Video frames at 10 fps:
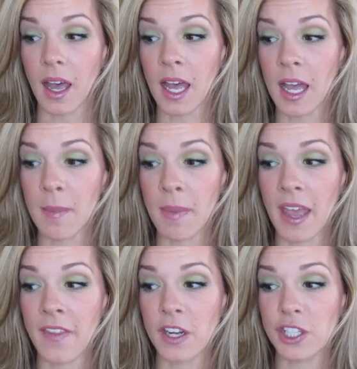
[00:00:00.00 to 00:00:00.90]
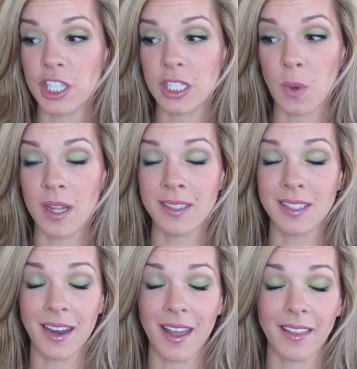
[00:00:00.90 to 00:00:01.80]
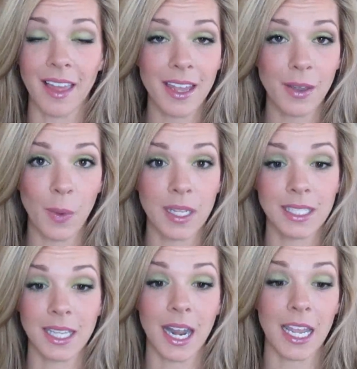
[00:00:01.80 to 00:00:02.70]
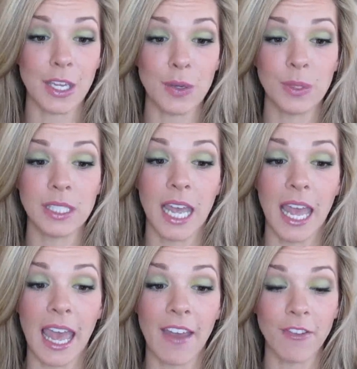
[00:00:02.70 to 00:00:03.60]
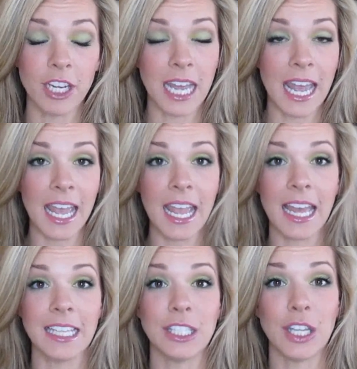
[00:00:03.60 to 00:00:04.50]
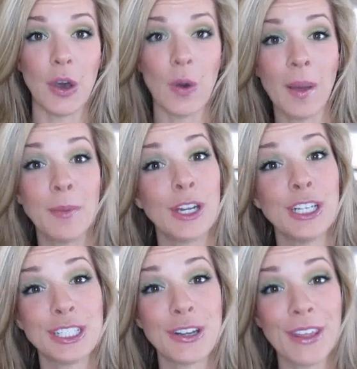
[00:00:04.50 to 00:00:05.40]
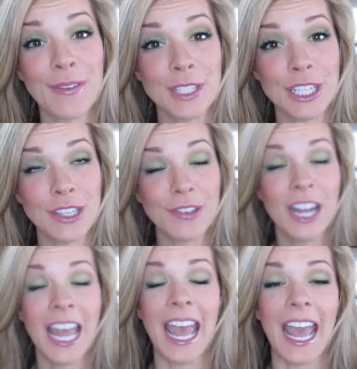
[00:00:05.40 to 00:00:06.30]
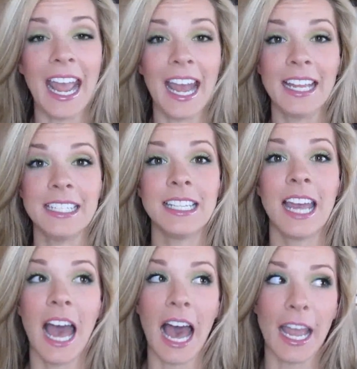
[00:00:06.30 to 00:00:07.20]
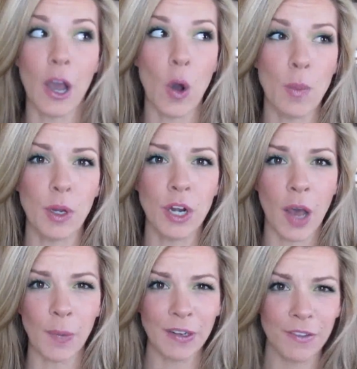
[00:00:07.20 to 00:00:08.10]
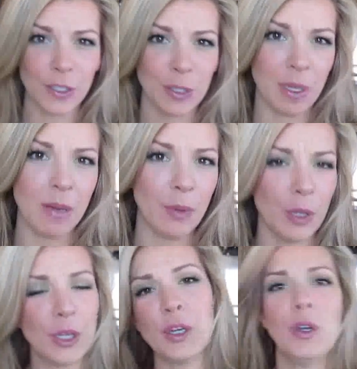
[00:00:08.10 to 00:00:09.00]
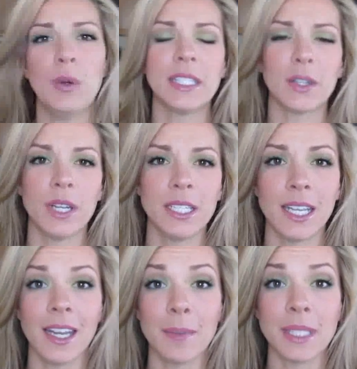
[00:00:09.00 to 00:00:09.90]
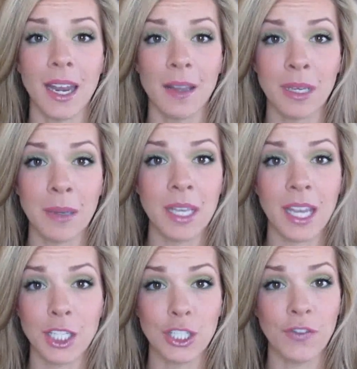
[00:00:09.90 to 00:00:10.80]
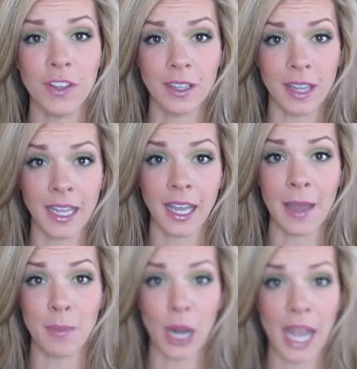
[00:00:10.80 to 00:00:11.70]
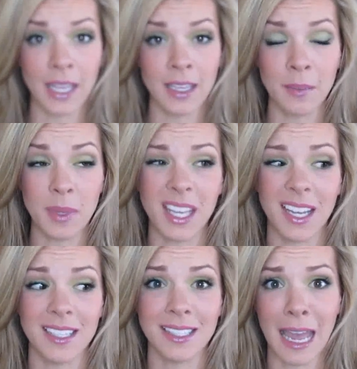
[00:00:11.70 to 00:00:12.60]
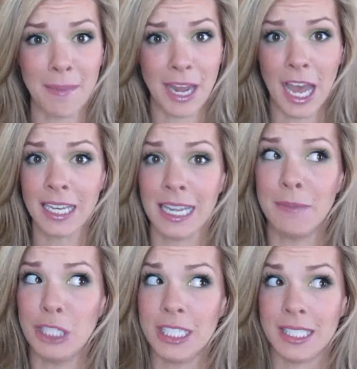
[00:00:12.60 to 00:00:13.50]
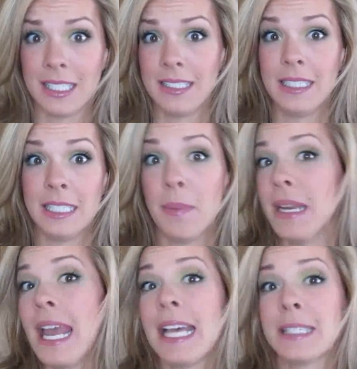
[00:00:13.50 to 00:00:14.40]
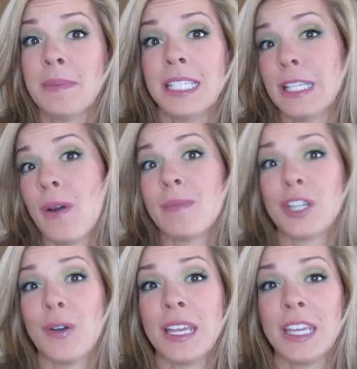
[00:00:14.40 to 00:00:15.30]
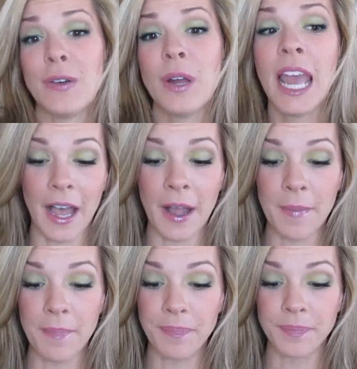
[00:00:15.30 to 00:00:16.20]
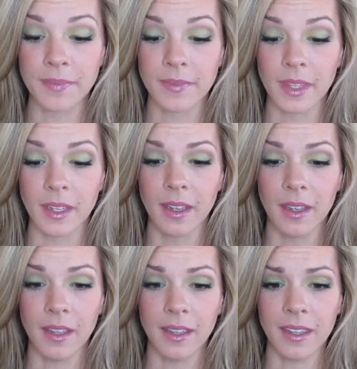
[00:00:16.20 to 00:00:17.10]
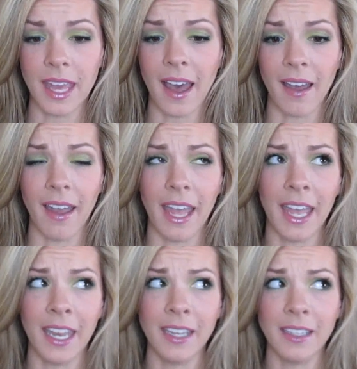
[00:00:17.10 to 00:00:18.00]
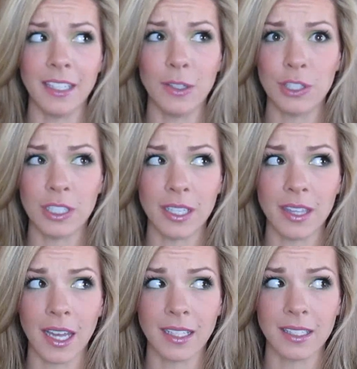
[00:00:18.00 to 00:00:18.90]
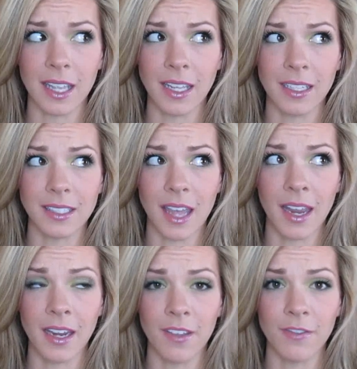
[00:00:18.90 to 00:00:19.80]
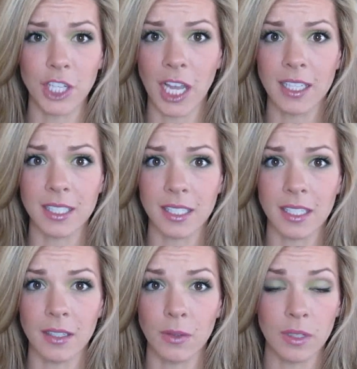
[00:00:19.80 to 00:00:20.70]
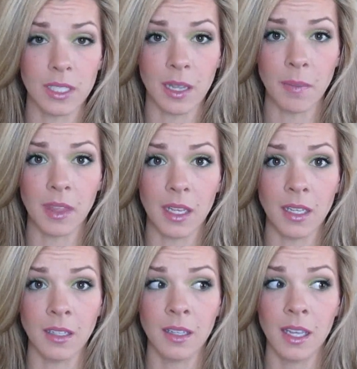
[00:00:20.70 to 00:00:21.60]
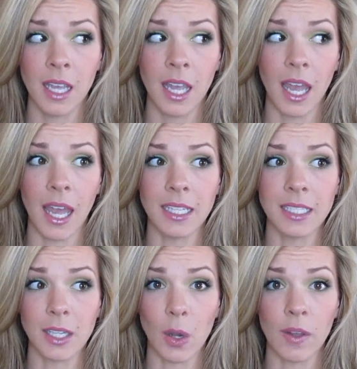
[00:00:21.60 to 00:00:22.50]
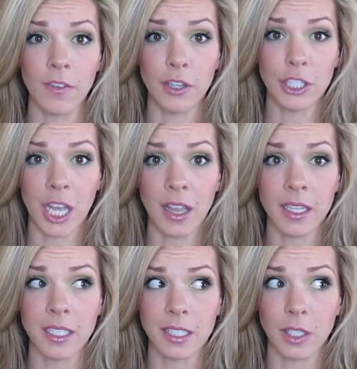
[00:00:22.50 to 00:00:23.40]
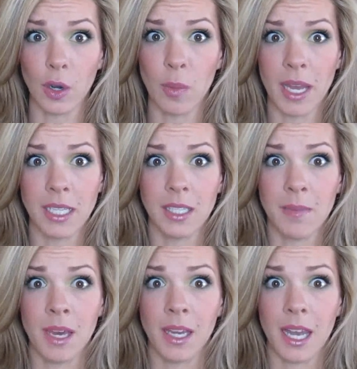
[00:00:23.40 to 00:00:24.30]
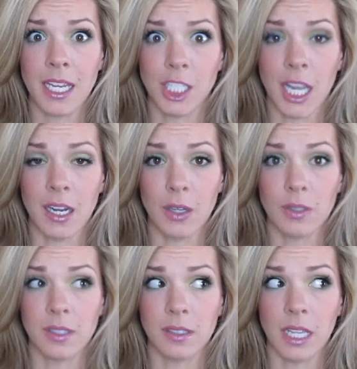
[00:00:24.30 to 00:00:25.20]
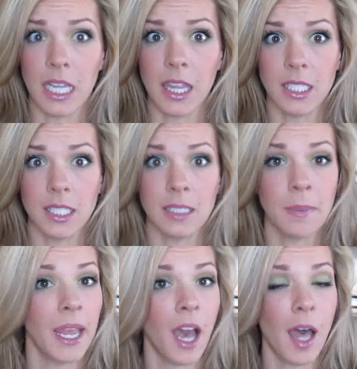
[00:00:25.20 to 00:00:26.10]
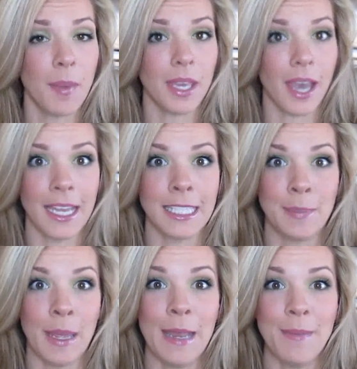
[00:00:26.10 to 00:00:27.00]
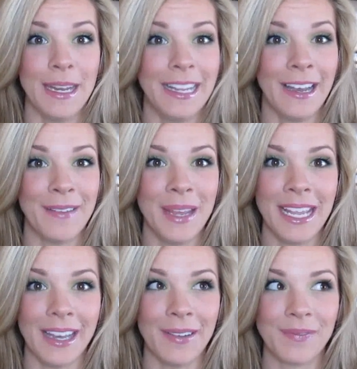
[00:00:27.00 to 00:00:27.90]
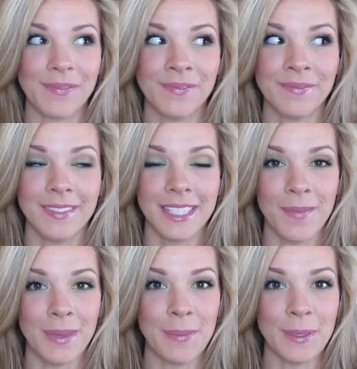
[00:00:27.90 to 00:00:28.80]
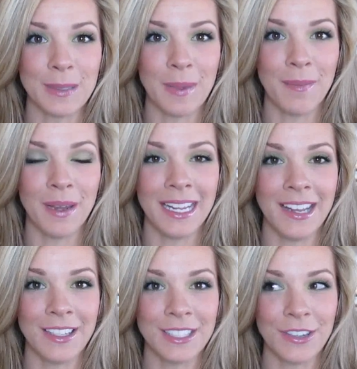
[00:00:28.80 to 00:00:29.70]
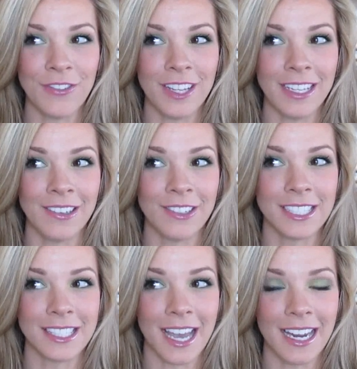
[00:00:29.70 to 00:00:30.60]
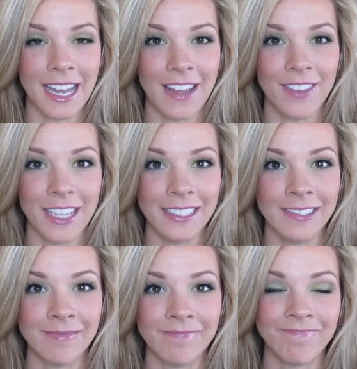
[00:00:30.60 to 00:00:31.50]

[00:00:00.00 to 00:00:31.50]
Um, and they're just ones that I like, ones that I use every day, and so I'm going to show them to you. And I hope you're not one of those people who is going to get upset at me because you feel like I'm bragging, because I'm not. I'm just, somebody asked me, so I'm showing you. Um, yeah, and usually that's like a sign of jealousy or something. And so if you're jealous, go buy some MAC eyeshadows. Like, this is my hobby. I spend money on makeup. Some people spend money on surfing or skydiving.